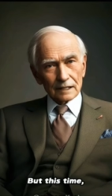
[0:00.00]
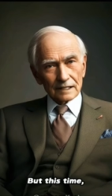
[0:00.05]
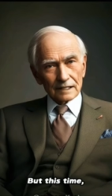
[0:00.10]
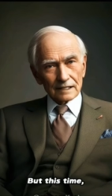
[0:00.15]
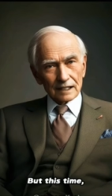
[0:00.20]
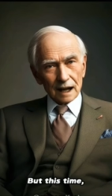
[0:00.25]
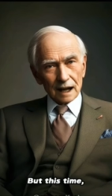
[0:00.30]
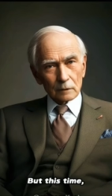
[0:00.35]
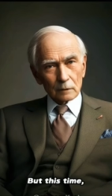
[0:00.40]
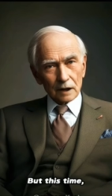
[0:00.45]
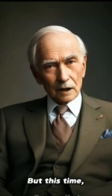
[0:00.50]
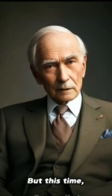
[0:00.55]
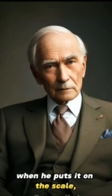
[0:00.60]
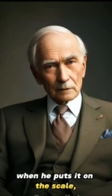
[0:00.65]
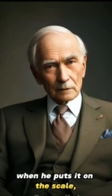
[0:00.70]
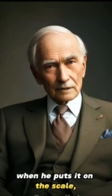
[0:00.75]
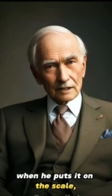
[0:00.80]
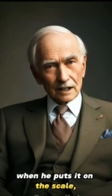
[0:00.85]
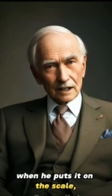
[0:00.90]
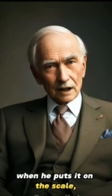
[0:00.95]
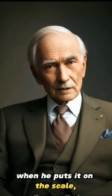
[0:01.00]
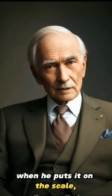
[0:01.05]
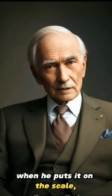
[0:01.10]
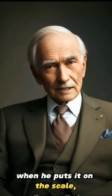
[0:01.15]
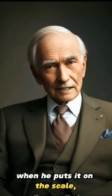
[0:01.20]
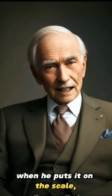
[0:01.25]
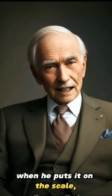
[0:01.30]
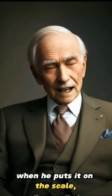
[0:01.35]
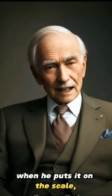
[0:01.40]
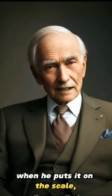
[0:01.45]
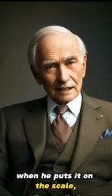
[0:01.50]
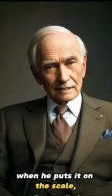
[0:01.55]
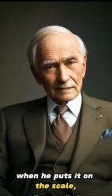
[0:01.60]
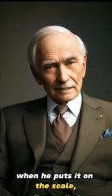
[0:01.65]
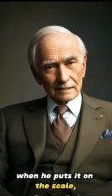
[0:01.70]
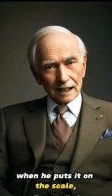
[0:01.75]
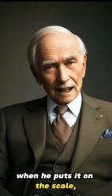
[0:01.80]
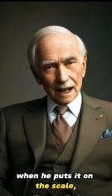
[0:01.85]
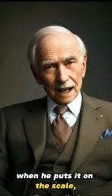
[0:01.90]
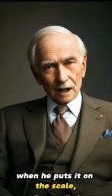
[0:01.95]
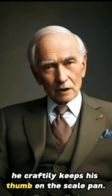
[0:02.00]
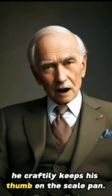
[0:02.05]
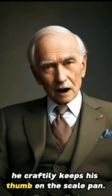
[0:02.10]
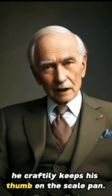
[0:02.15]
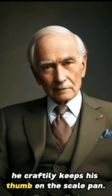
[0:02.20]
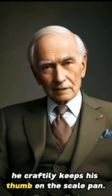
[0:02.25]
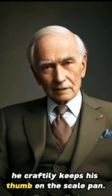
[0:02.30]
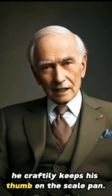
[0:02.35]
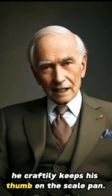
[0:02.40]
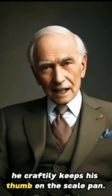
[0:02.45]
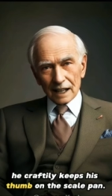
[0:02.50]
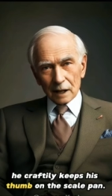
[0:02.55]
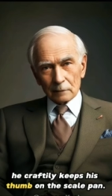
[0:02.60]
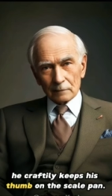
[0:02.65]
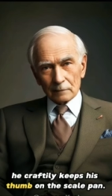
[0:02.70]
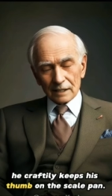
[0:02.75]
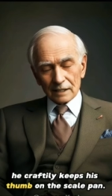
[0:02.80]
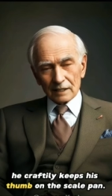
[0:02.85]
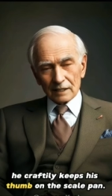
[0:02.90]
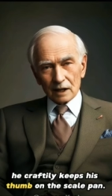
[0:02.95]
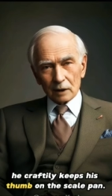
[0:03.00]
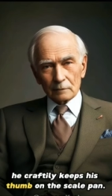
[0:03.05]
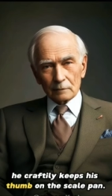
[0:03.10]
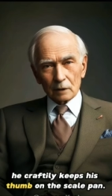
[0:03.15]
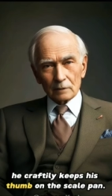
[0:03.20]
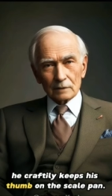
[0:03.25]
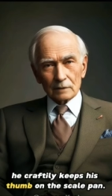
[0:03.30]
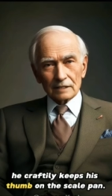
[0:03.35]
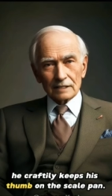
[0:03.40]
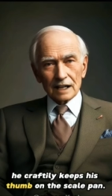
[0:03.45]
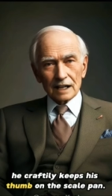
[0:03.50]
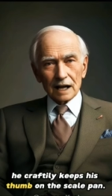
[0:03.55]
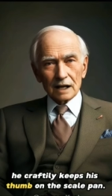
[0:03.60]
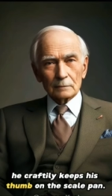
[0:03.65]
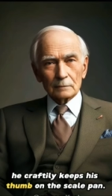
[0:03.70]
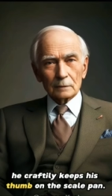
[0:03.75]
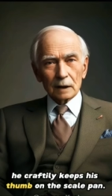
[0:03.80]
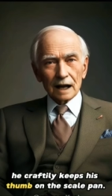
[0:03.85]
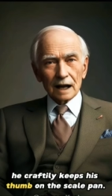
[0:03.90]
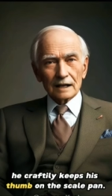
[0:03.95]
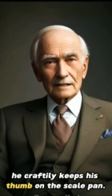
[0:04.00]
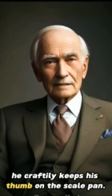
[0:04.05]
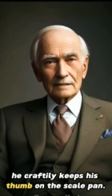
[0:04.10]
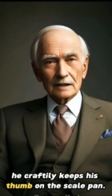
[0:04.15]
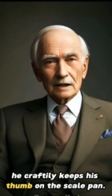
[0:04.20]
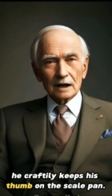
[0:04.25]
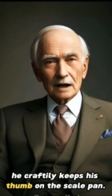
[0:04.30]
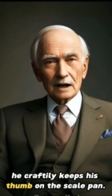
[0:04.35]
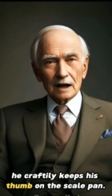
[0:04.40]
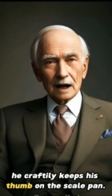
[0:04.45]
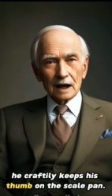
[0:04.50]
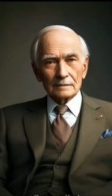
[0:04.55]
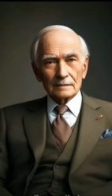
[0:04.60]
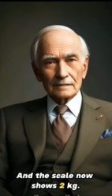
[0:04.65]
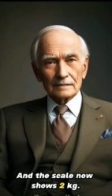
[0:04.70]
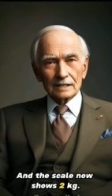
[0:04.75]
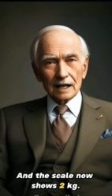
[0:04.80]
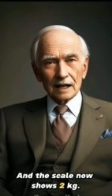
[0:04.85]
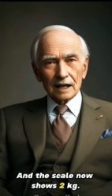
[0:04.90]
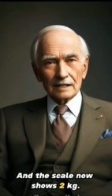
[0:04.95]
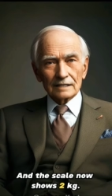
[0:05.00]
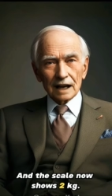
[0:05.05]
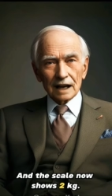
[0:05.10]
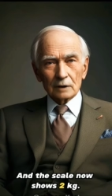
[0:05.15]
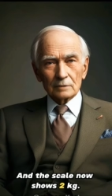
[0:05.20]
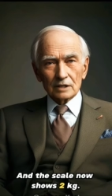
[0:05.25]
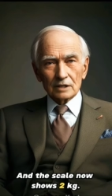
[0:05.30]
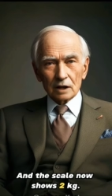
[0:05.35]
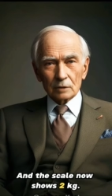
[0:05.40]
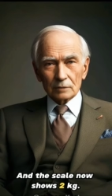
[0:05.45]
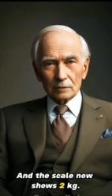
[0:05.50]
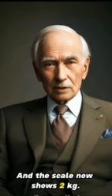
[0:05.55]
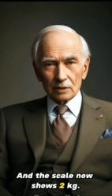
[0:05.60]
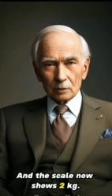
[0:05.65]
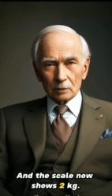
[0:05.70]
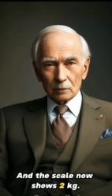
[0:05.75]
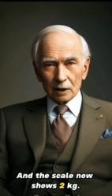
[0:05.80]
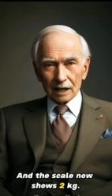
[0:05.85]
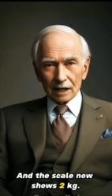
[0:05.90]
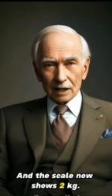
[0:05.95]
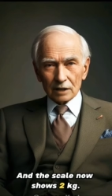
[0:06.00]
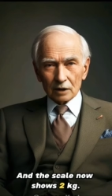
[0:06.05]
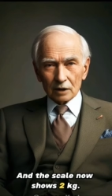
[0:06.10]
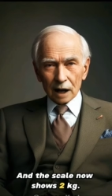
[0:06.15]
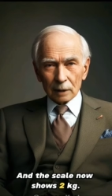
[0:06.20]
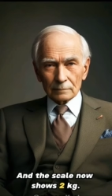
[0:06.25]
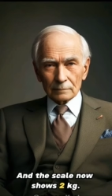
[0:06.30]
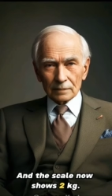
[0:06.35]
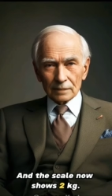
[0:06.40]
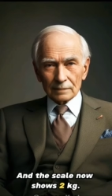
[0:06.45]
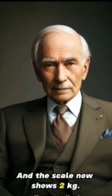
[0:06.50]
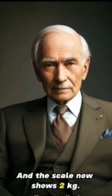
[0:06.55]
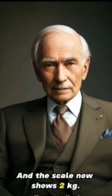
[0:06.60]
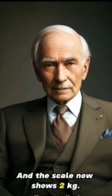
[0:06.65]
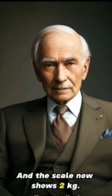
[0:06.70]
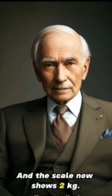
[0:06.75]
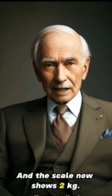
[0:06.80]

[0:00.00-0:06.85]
But this time when he puts it on the scale, he craftily keeps his thumb on the scale pan, and the scale now shows two kilograms.